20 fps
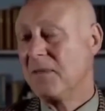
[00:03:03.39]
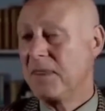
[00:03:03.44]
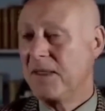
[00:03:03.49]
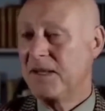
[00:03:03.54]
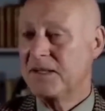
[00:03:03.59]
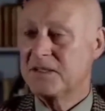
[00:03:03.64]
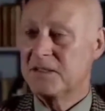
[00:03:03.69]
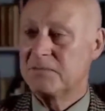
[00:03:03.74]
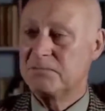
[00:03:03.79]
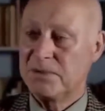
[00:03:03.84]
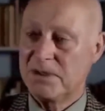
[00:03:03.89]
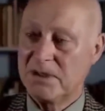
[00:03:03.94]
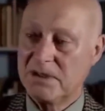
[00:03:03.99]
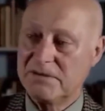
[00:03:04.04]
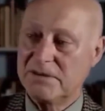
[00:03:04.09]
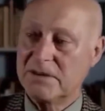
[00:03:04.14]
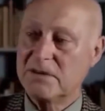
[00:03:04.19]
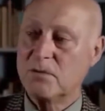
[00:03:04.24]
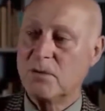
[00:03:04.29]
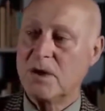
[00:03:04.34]
It's a
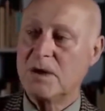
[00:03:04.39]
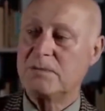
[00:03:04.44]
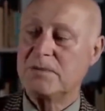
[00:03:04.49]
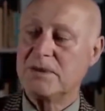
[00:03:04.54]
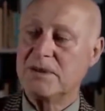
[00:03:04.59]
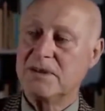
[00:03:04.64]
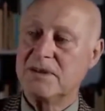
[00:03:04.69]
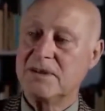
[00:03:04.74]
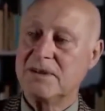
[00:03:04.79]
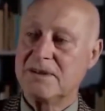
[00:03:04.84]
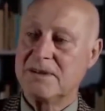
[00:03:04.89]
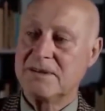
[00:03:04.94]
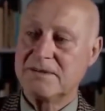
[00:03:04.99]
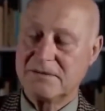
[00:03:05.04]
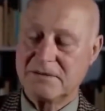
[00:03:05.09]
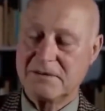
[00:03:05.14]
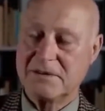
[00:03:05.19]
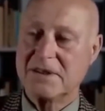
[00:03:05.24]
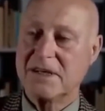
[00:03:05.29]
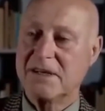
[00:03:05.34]
perfect weapon
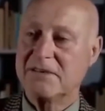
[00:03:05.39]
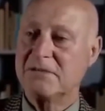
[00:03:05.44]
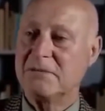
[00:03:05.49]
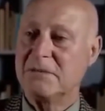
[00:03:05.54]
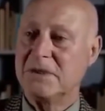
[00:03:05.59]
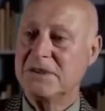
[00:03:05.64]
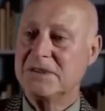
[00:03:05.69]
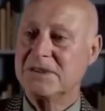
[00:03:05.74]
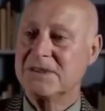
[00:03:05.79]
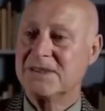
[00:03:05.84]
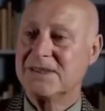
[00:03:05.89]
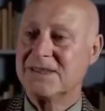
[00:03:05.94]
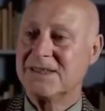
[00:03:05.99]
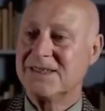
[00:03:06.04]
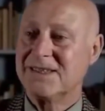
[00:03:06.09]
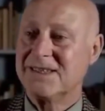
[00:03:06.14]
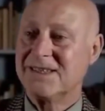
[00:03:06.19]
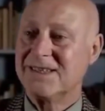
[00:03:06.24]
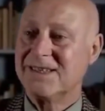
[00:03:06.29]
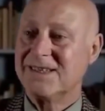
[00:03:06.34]
for a government
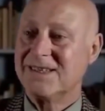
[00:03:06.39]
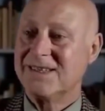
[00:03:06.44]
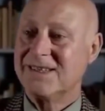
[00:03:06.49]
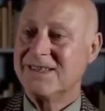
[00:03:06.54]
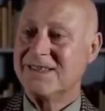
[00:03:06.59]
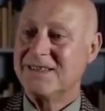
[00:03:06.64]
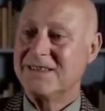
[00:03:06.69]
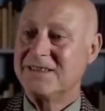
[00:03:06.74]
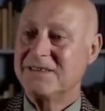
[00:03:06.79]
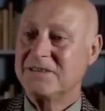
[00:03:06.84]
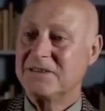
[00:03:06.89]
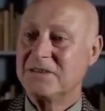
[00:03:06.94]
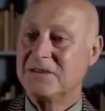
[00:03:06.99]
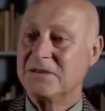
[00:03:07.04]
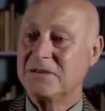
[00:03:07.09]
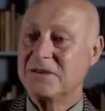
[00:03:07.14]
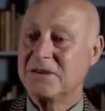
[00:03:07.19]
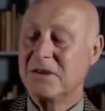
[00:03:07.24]
to use.